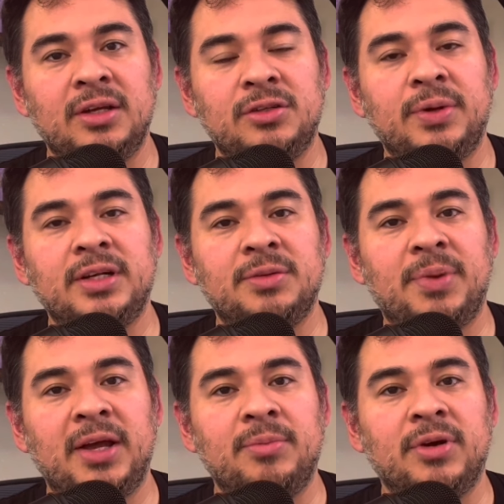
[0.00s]
directed
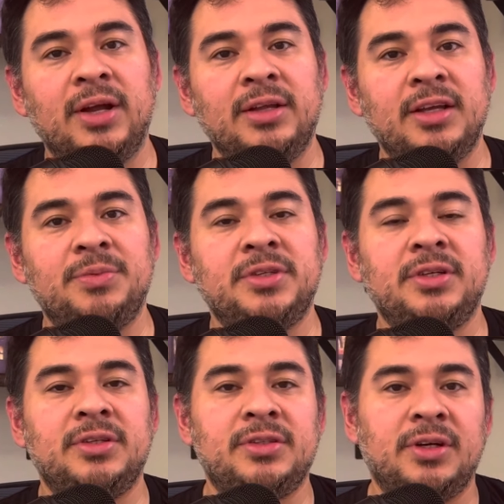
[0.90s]
by Brian
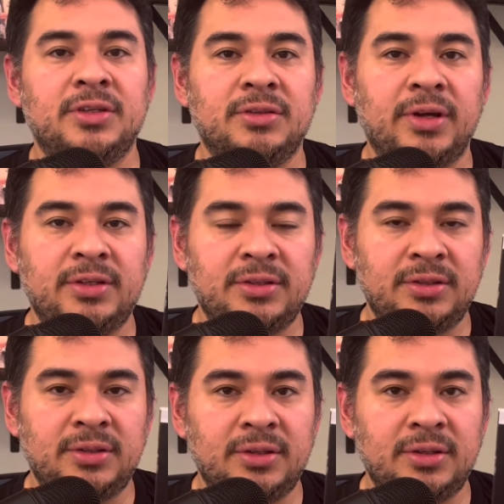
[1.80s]
Gibson, stars Greg T.